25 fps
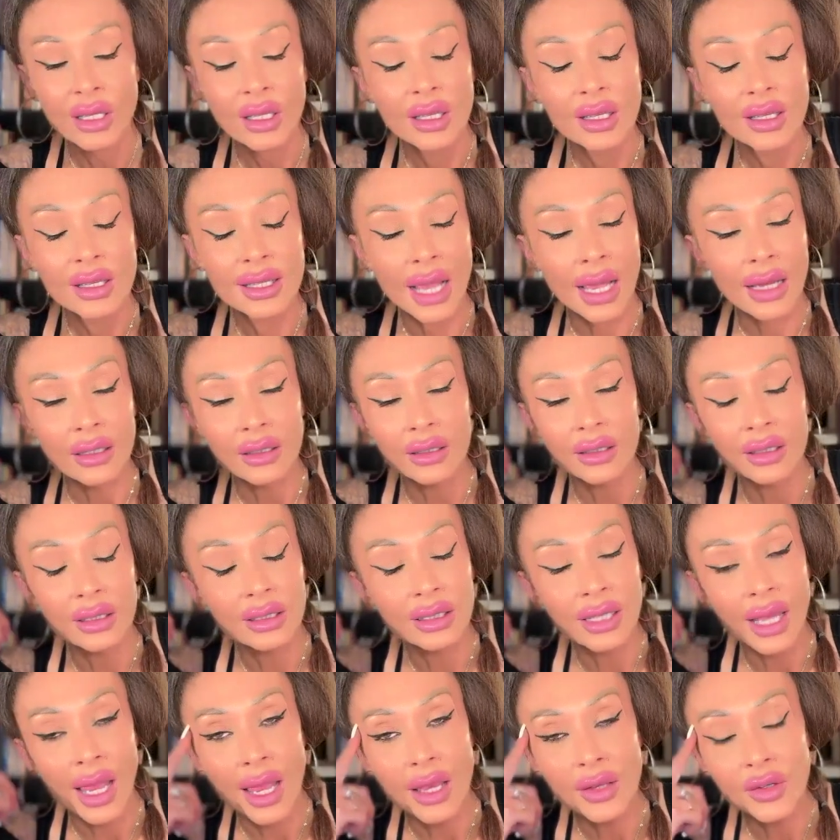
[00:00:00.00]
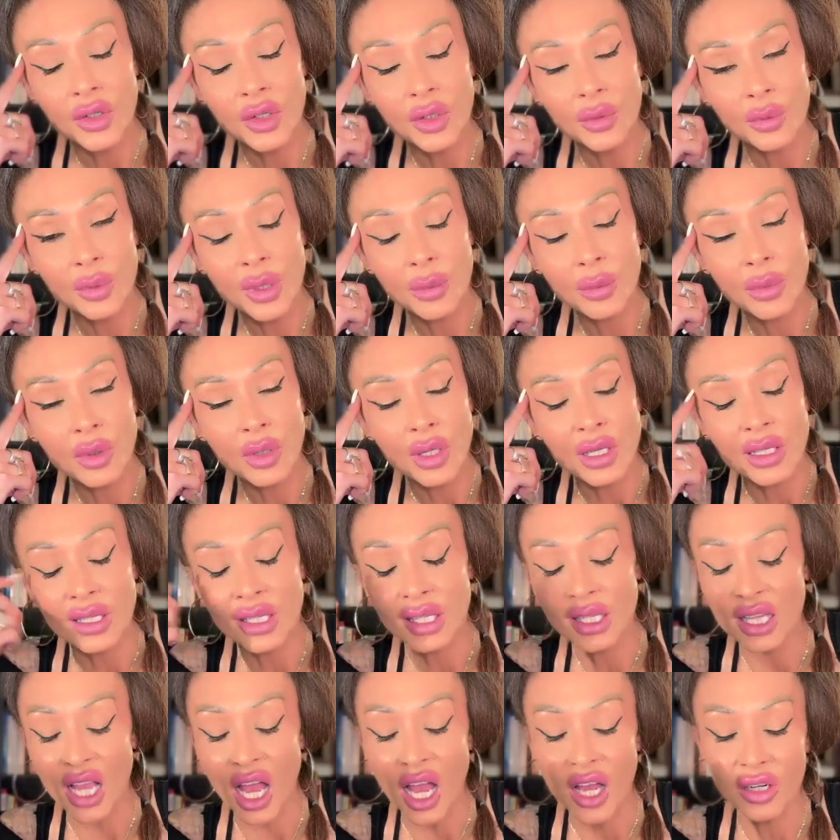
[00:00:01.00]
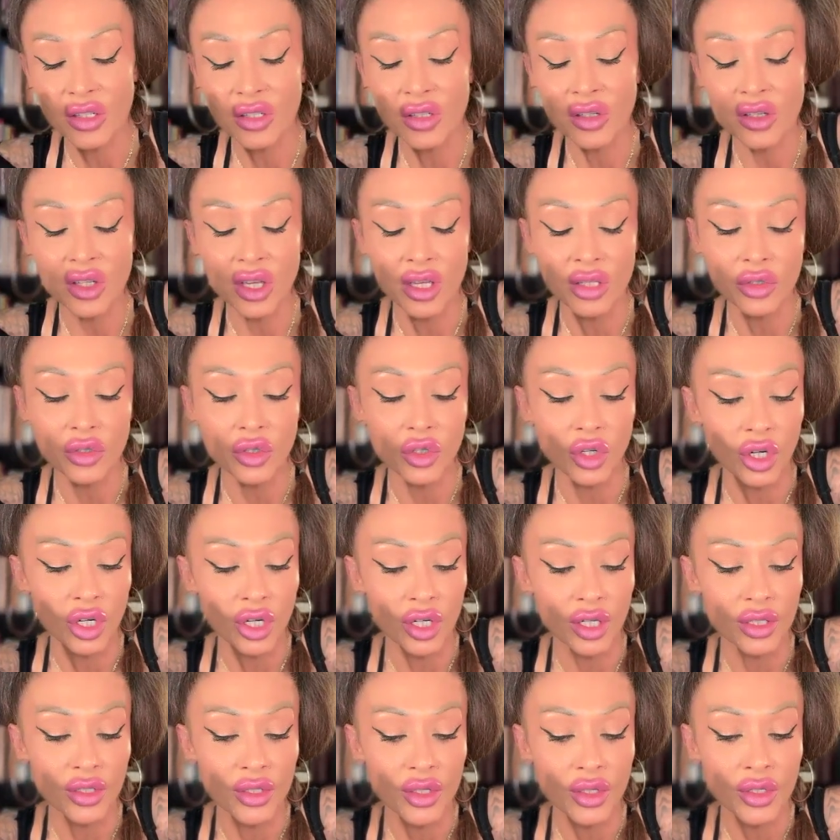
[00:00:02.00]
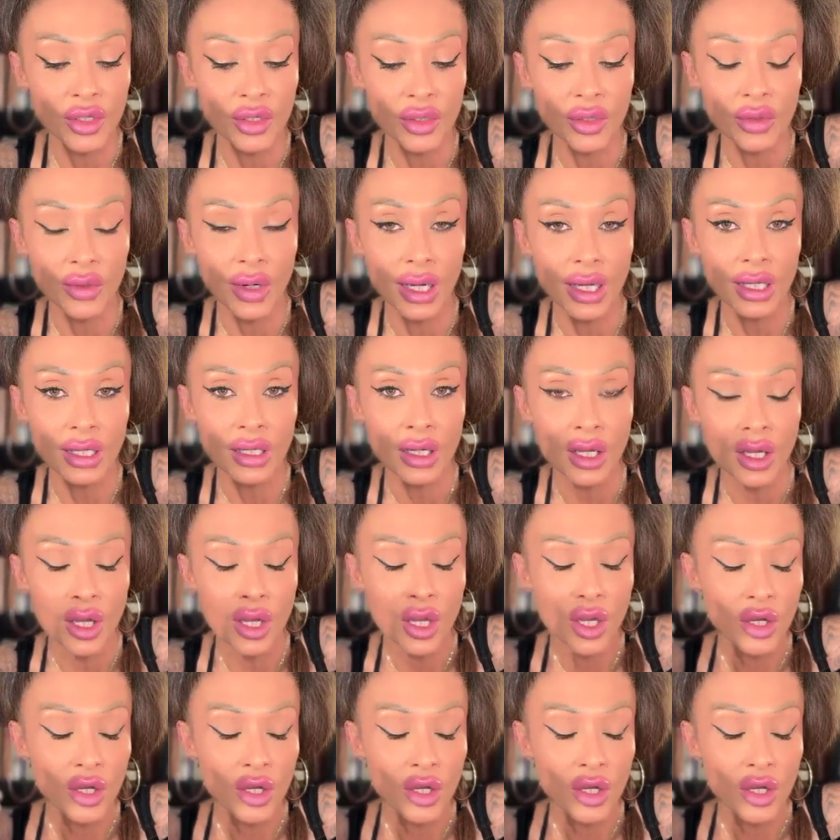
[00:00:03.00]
Saturn and Cancer people, and Saturn's endurance too, right?